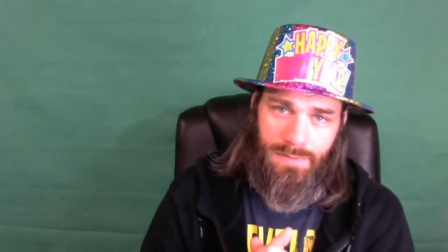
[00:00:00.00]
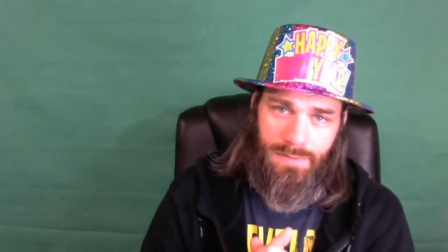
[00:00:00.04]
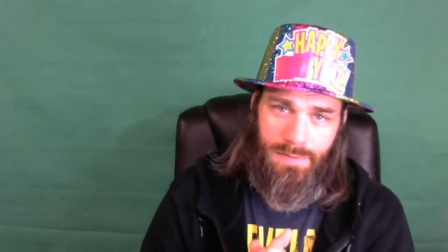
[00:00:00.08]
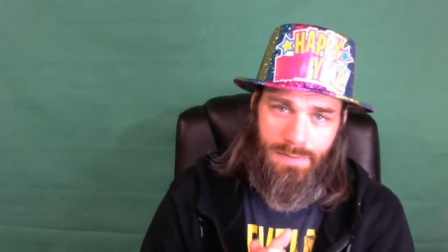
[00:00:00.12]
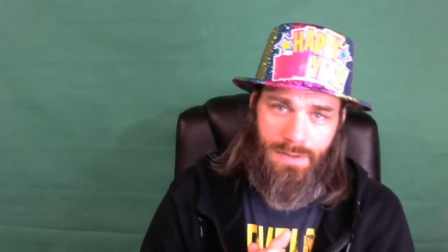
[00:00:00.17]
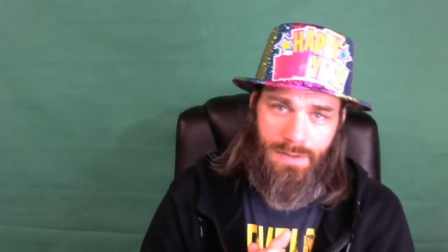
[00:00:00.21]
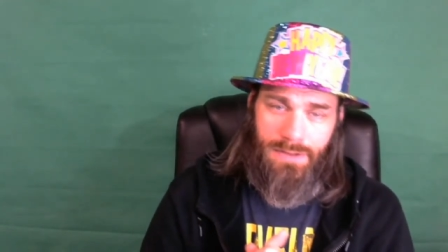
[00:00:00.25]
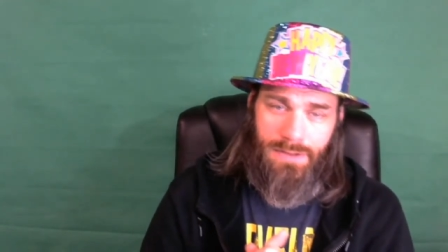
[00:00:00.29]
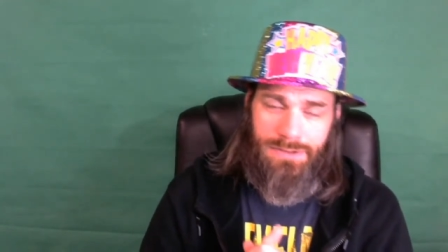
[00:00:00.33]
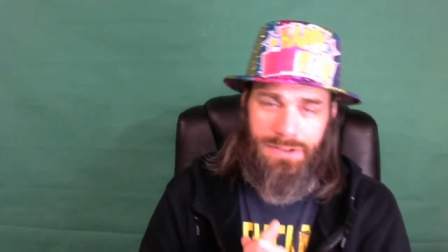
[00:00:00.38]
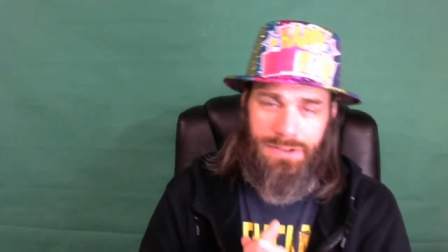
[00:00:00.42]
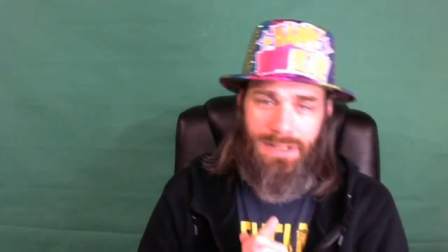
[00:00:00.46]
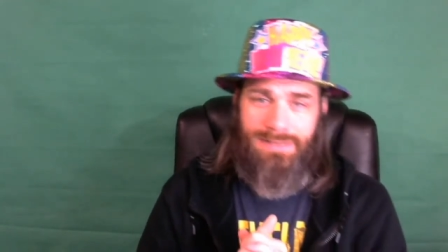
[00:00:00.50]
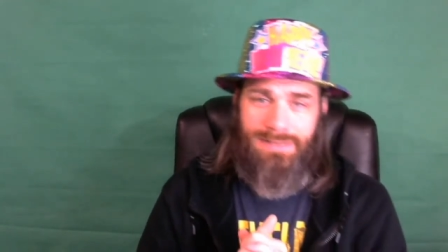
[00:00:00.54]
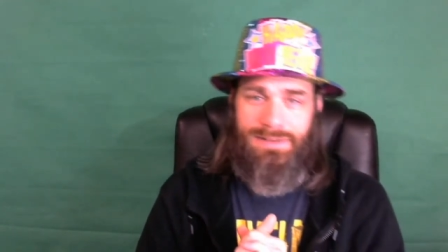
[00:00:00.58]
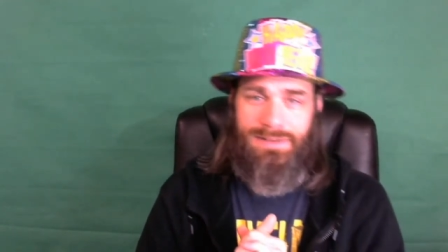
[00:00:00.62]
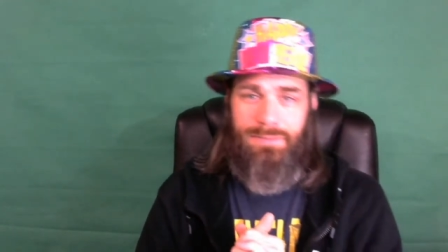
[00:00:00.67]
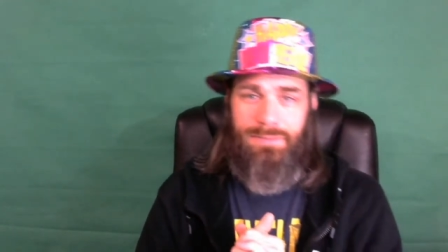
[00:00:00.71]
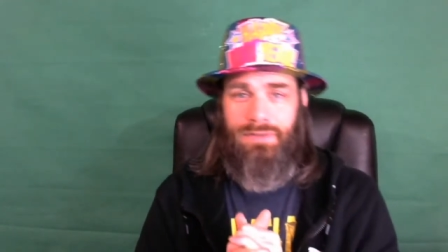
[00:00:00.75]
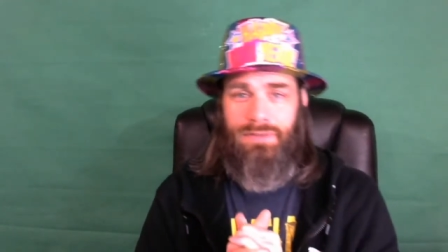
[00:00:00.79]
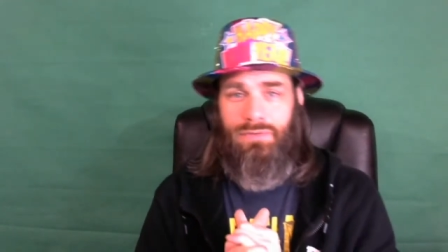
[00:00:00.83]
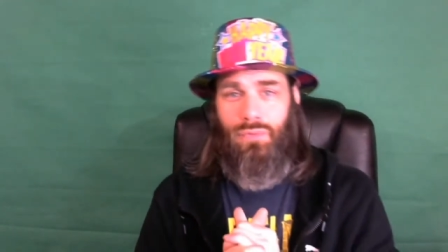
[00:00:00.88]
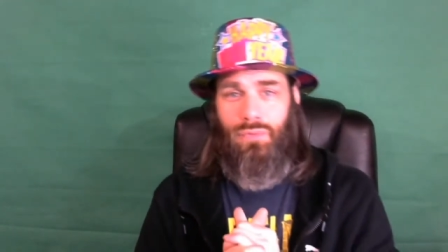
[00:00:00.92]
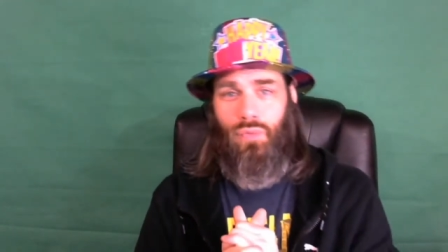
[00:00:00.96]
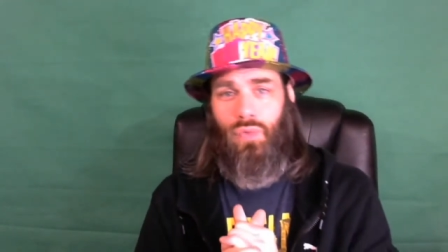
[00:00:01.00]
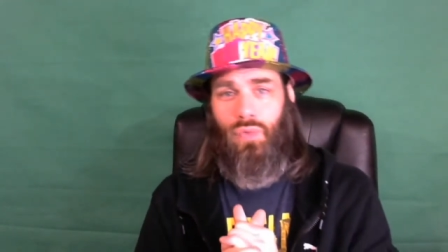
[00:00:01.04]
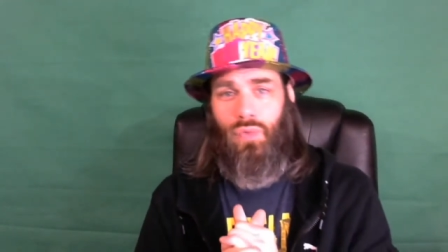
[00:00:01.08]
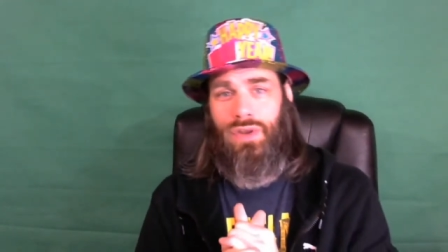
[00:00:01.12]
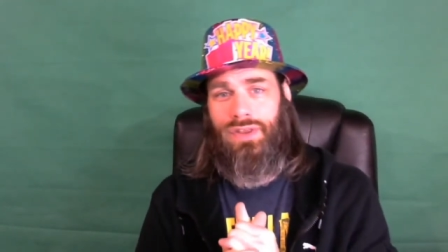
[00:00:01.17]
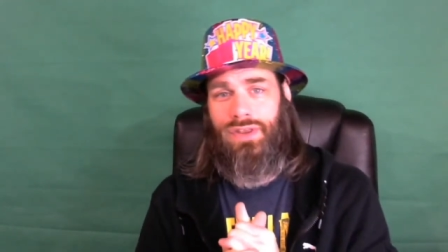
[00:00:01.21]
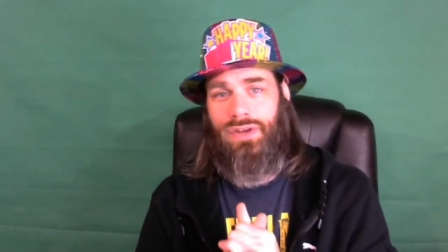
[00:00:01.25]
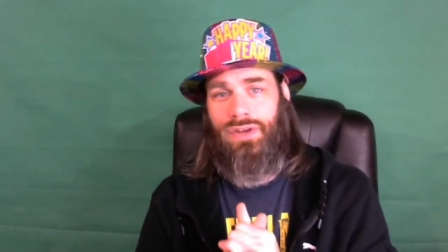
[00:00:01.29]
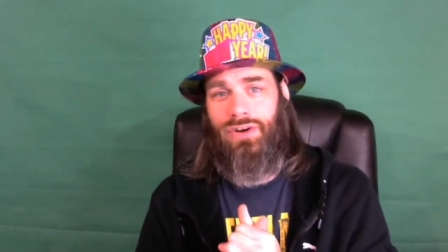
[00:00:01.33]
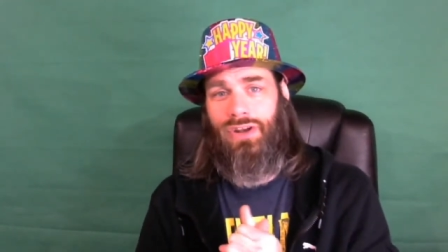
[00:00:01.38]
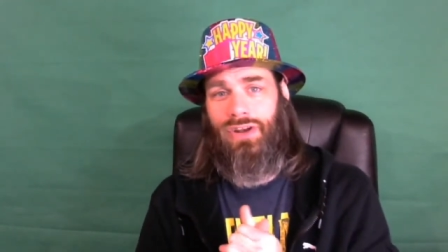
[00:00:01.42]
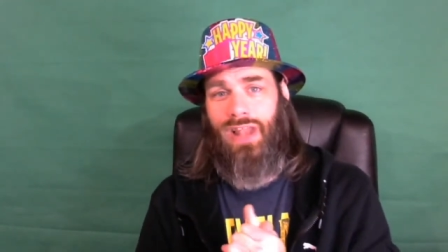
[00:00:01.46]
for entrusting me
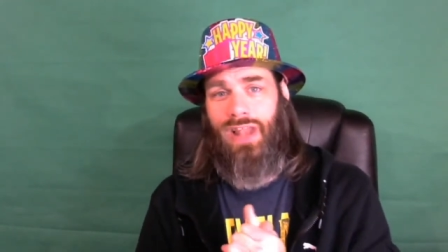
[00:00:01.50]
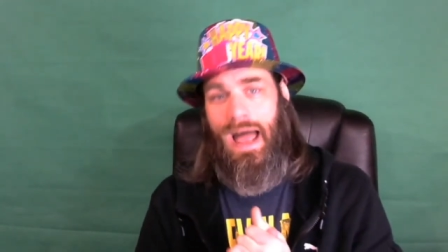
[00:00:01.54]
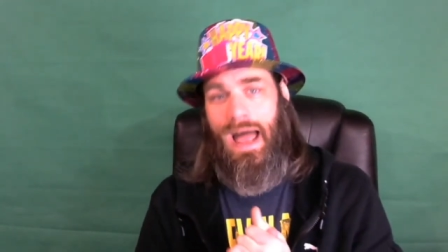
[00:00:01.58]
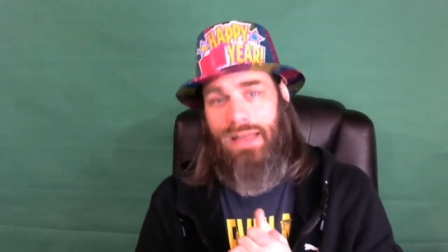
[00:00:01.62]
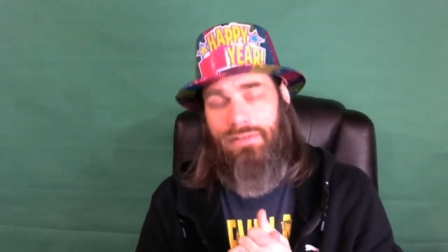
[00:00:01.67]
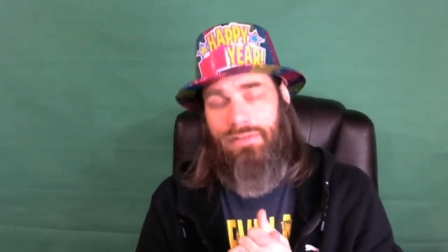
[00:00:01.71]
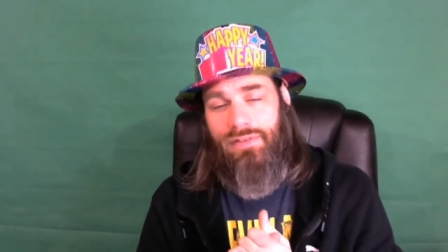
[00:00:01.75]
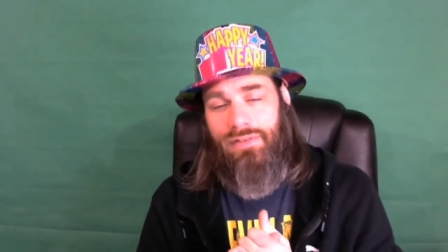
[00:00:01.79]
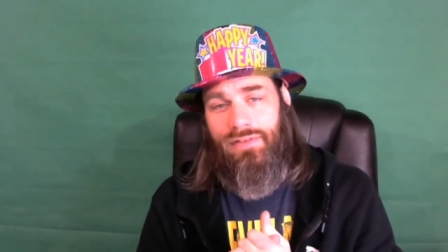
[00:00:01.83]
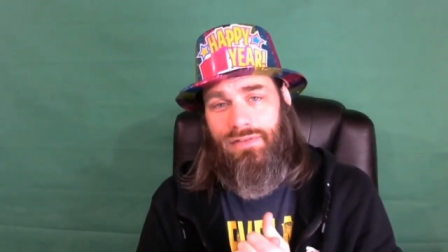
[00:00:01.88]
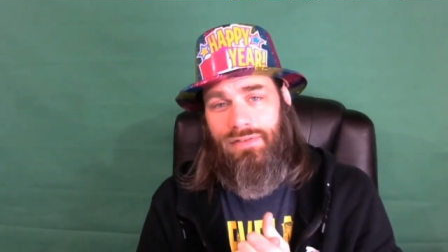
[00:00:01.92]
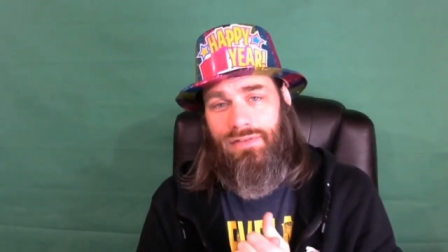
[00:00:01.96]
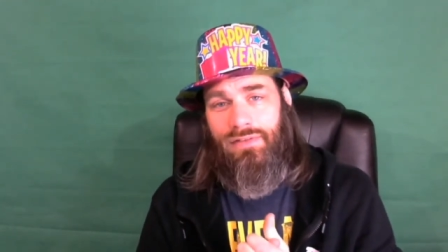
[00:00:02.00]
with your life.